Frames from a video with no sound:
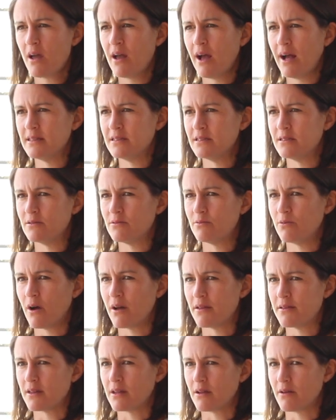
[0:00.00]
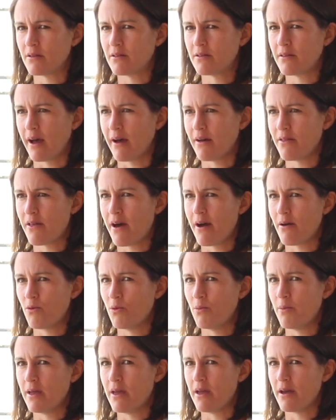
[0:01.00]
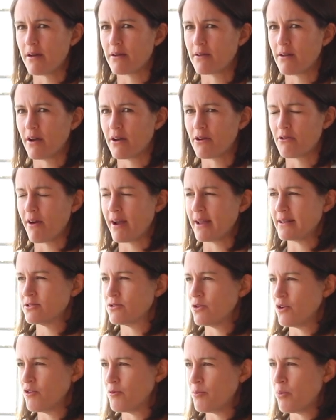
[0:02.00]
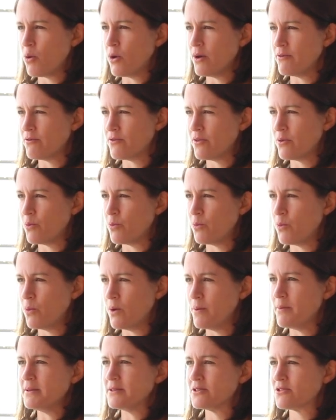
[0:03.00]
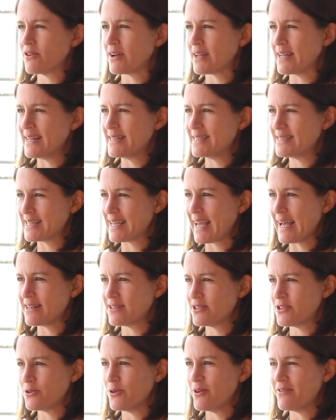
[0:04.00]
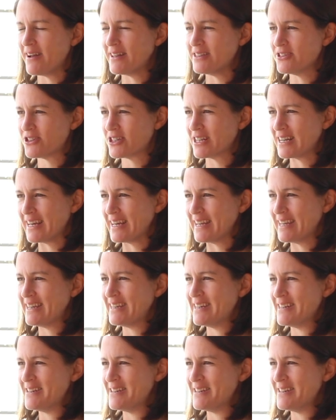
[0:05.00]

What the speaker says: And I think that will be a great sort of point for women's cricket to get to eventually.